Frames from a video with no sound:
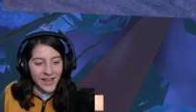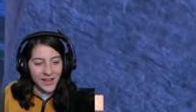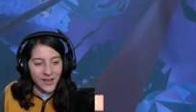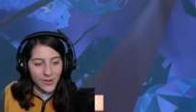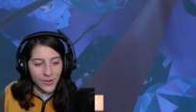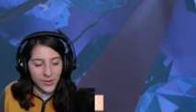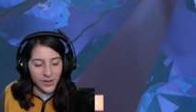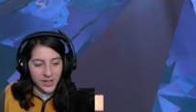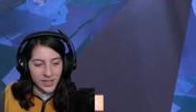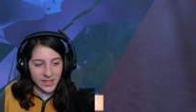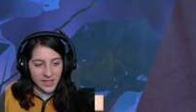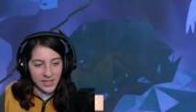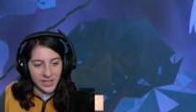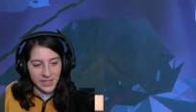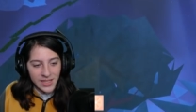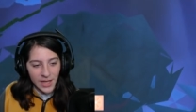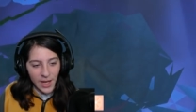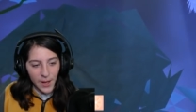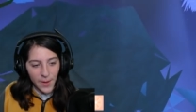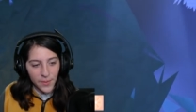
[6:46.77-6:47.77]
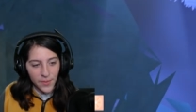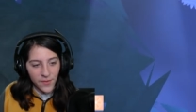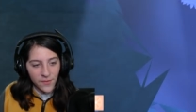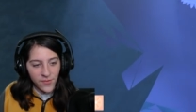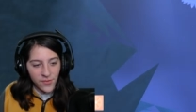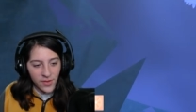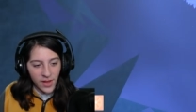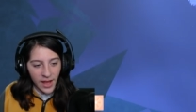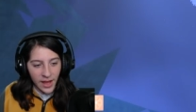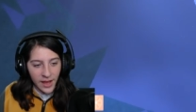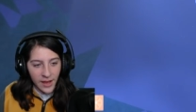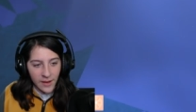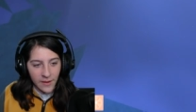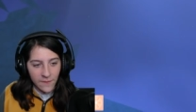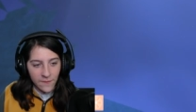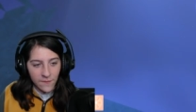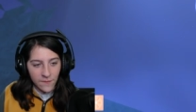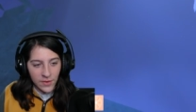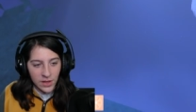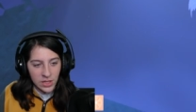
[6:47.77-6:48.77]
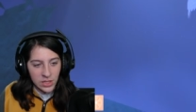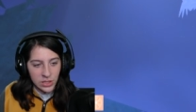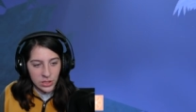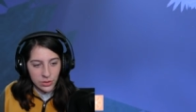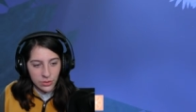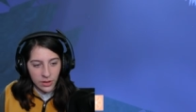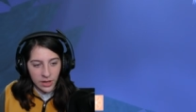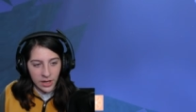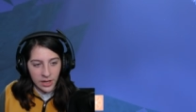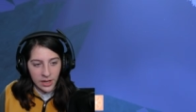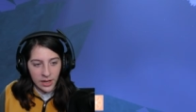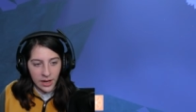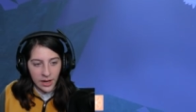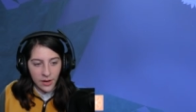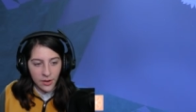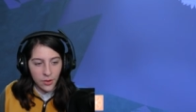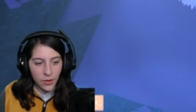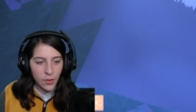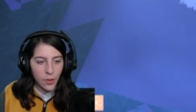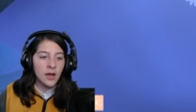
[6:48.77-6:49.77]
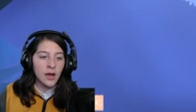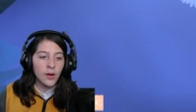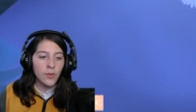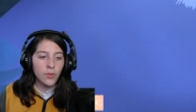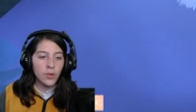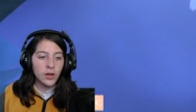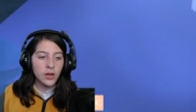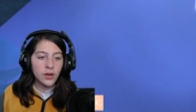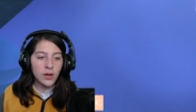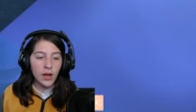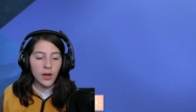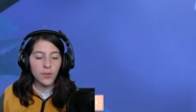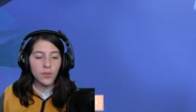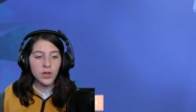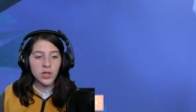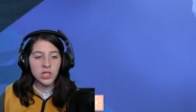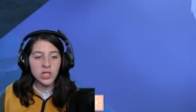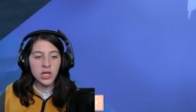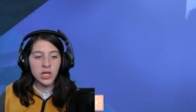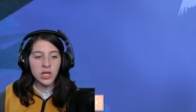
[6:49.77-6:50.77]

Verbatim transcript: what is this? I am a flying fish right now. I wanna- I wish I